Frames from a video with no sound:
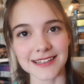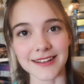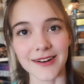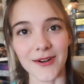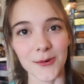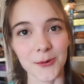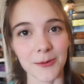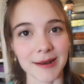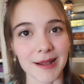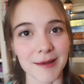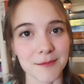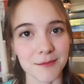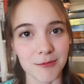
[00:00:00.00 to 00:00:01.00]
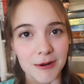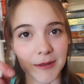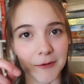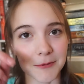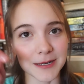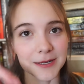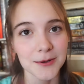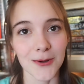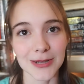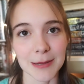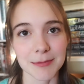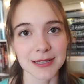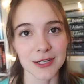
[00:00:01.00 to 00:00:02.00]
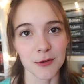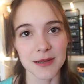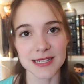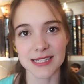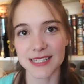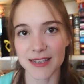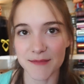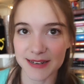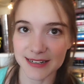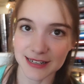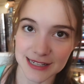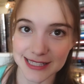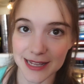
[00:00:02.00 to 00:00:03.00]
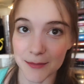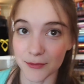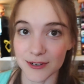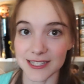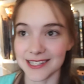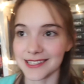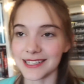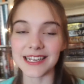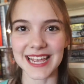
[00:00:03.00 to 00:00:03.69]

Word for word: you know, why not bring my reading goal up a little bit since I've been in a slump recently.